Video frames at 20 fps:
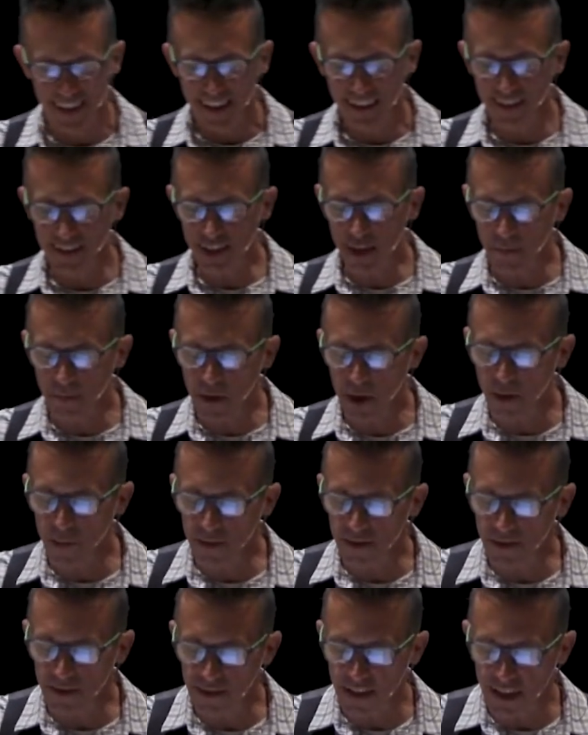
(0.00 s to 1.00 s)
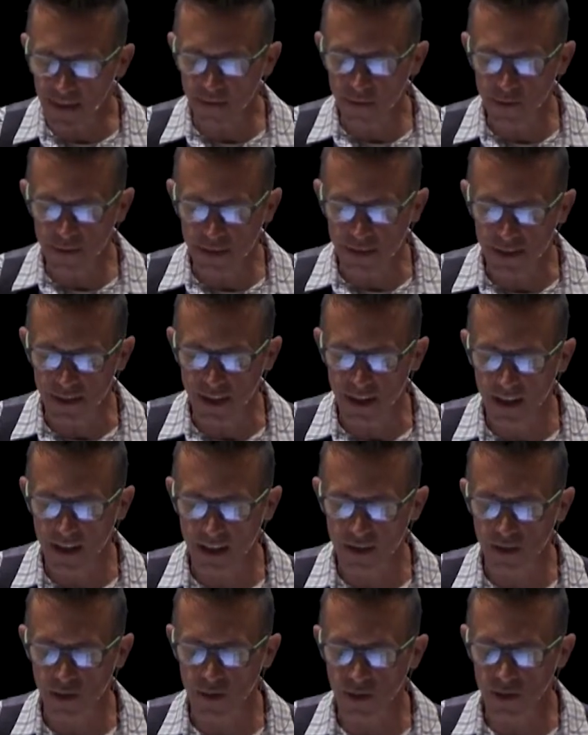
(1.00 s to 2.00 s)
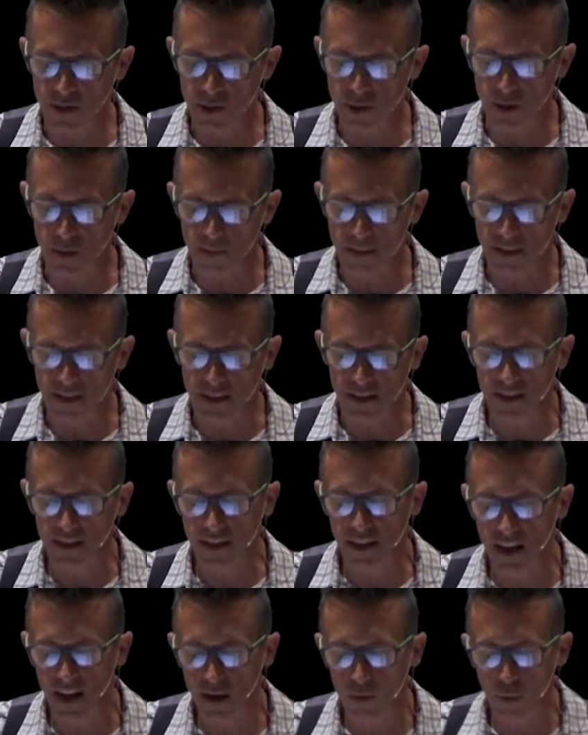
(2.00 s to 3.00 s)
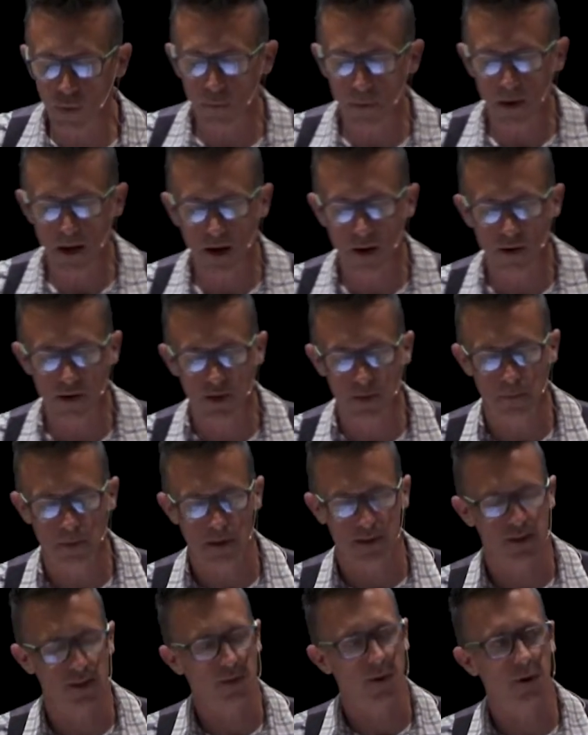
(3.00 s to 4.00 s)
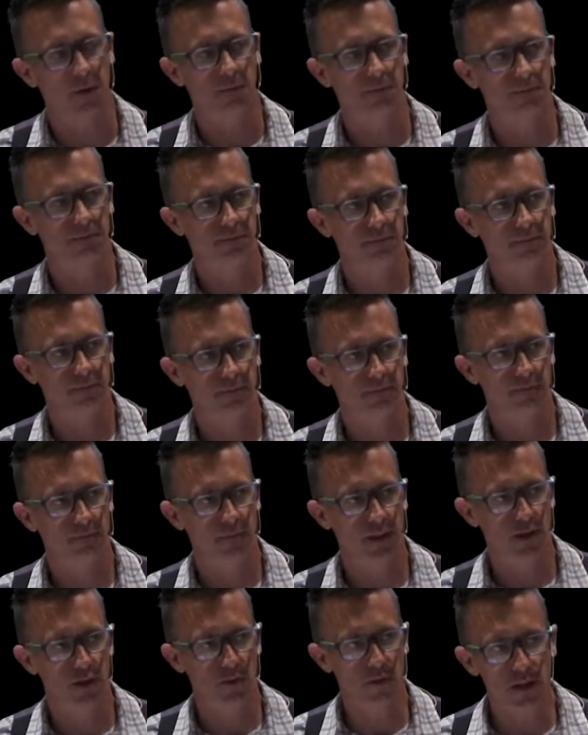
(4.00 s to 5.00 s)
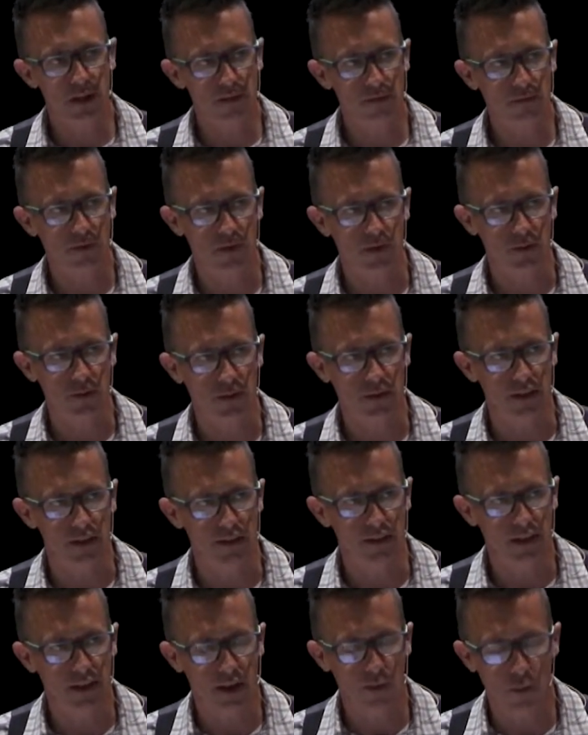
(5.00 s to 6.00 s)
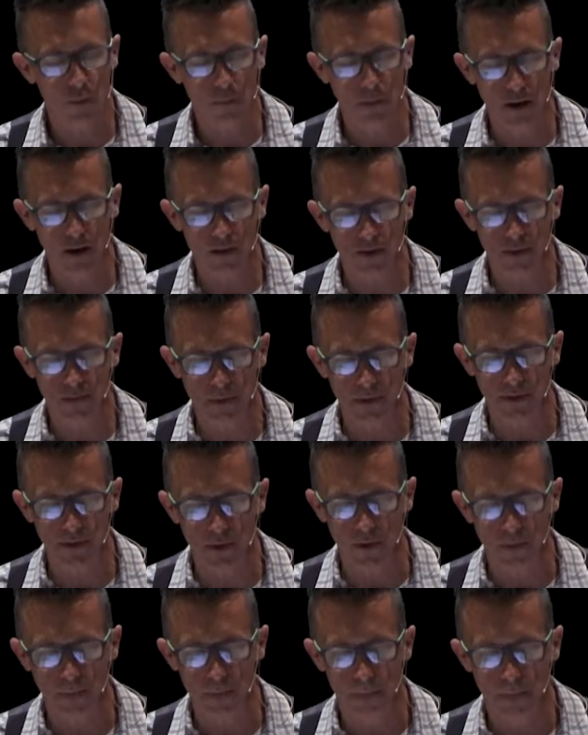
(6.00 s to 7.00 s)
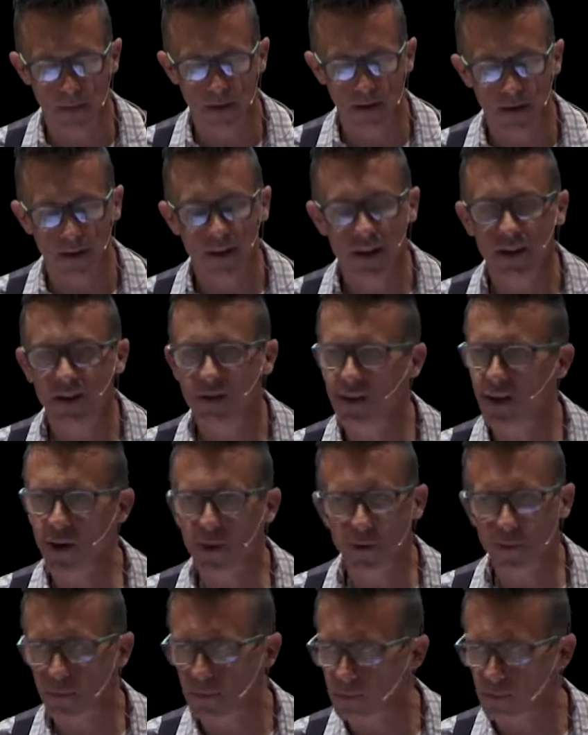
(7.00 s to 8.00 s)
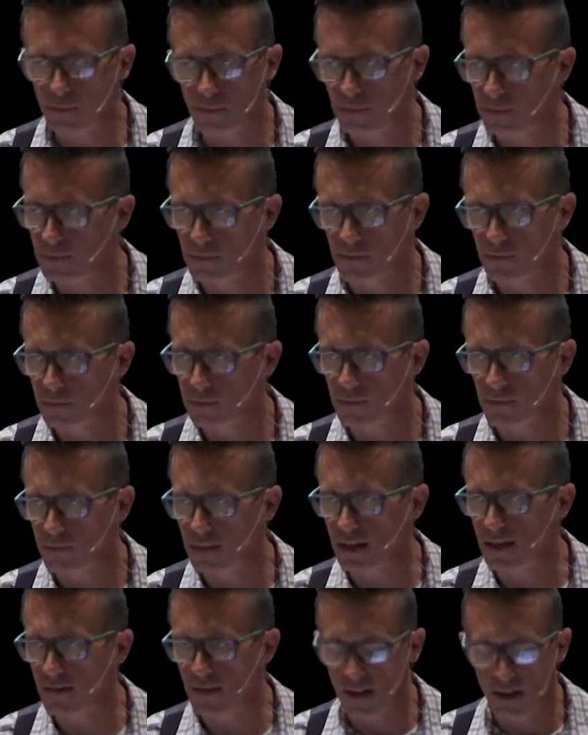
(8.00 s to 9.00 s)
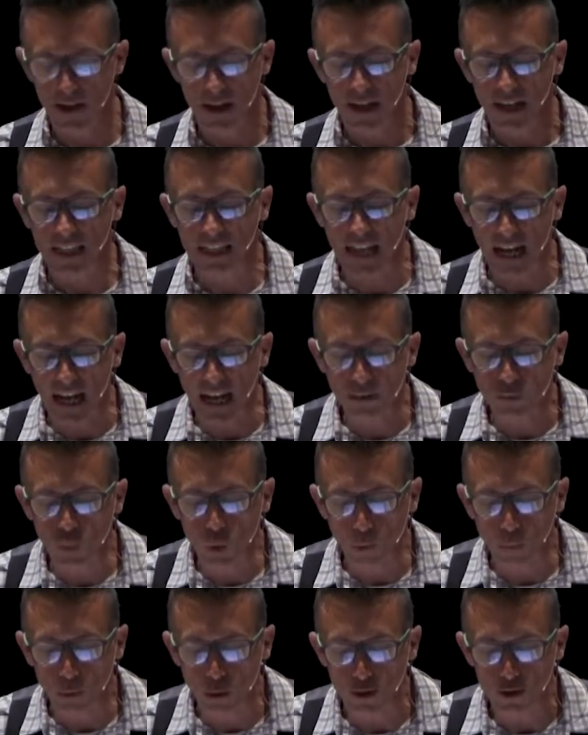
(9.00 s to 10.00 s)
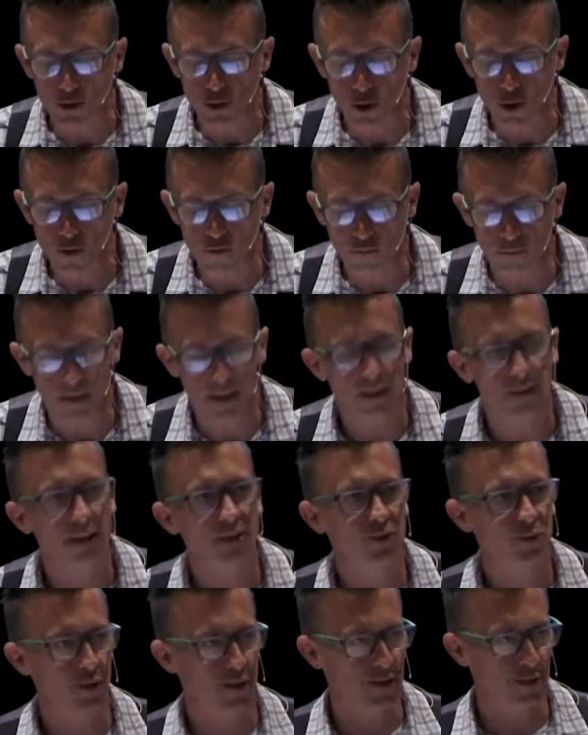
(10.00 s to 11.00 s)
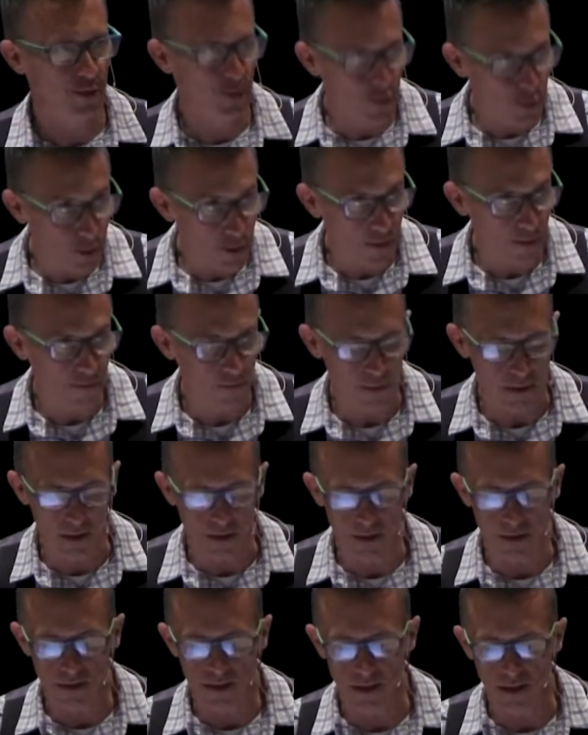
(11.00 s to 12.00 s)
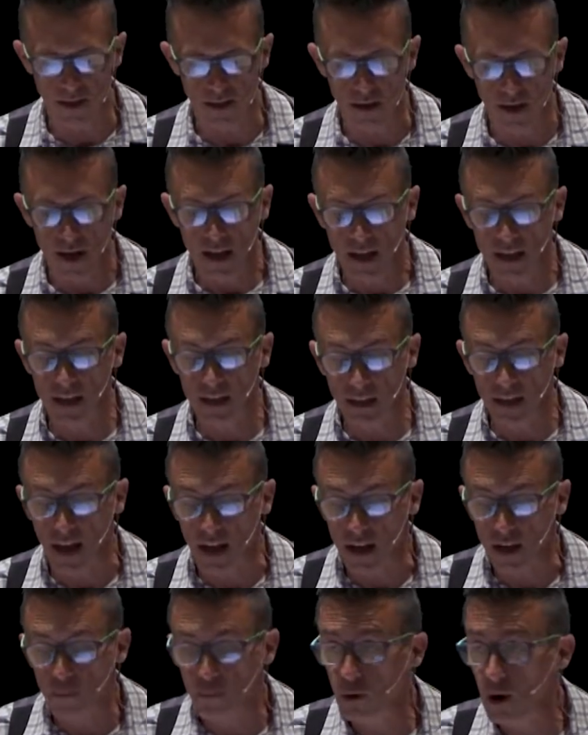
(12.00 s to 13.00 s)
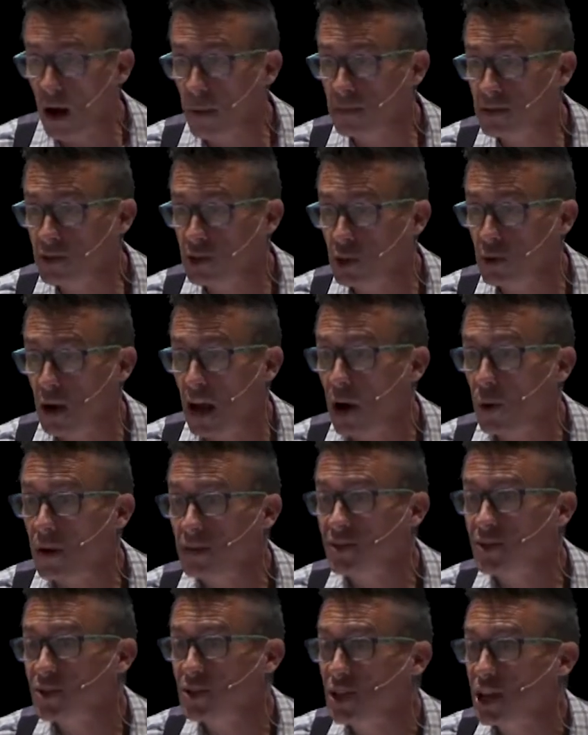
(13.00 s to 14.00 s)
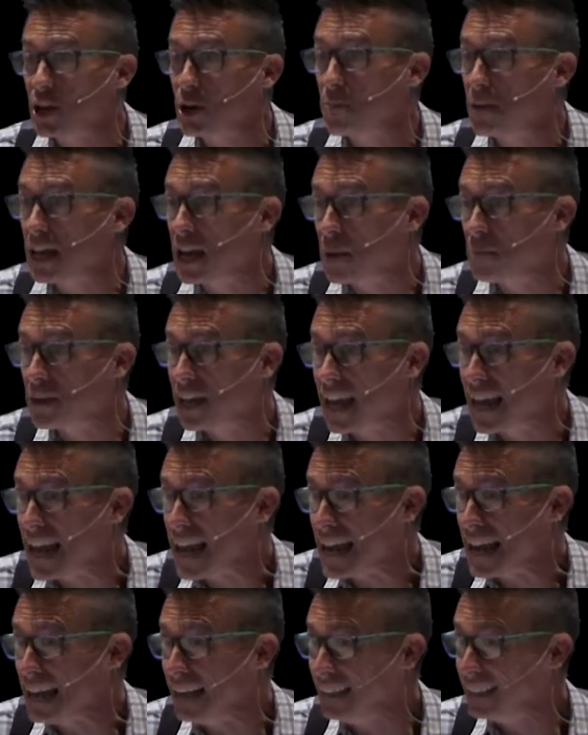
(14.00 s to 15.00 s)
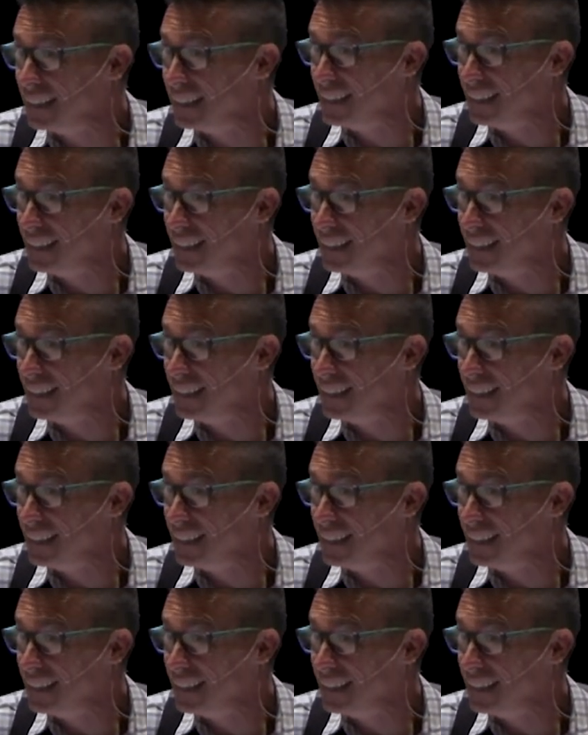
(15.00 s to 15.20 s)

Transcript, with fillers: let's compare what David was saying to what he should have been saying. He said, I will perish by Saul. Did you read it in verse 1? He said, I will perish by Saul. No, David, God will preserve me. That's what he should have been saying. He, God had promised to. How else is he going to become king?